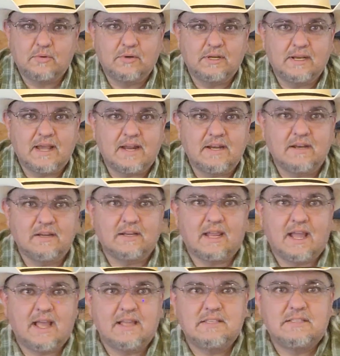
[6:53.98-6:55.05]
we'll get out of here,
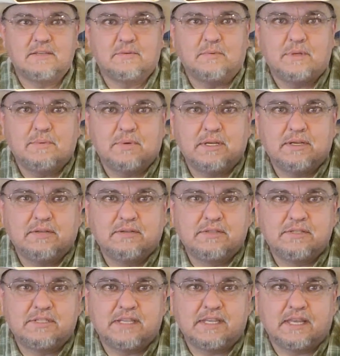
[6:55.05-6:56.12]
guys. We will
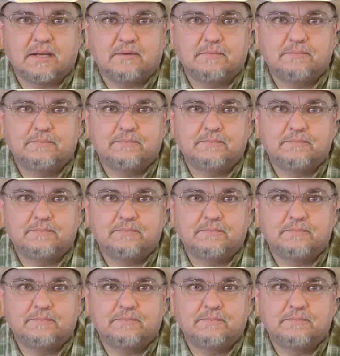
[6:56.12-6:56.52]
see you.